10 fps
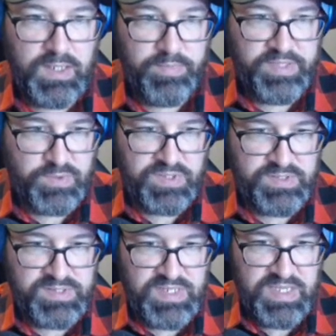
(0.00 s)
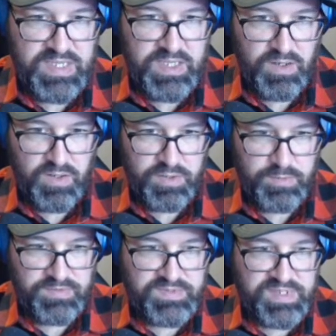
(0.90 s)
As we can see here in
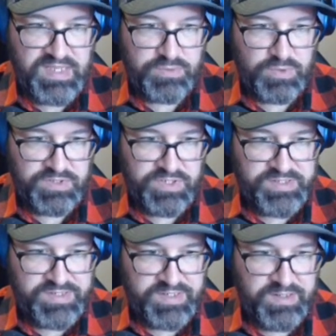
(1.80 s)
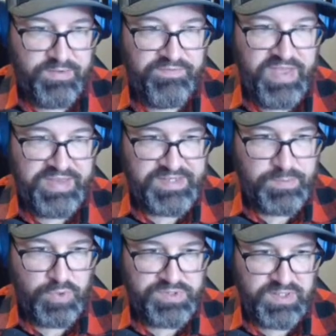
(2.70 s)
terms of schedule adjusted fantasy
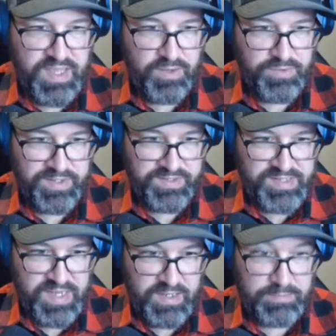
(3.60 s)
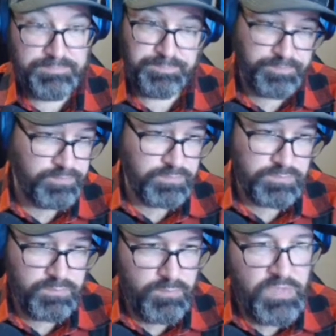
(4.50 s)
points allowed, it is a
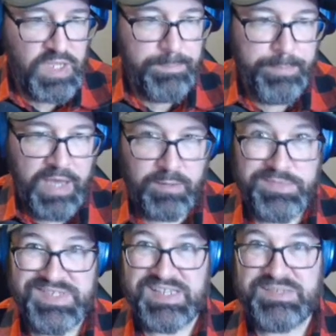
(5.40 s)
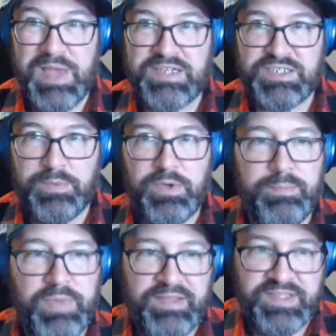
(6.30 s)
bottom 6 matchup
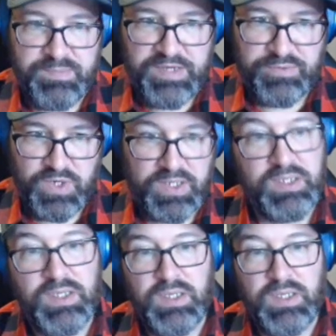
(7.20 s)
by this metric.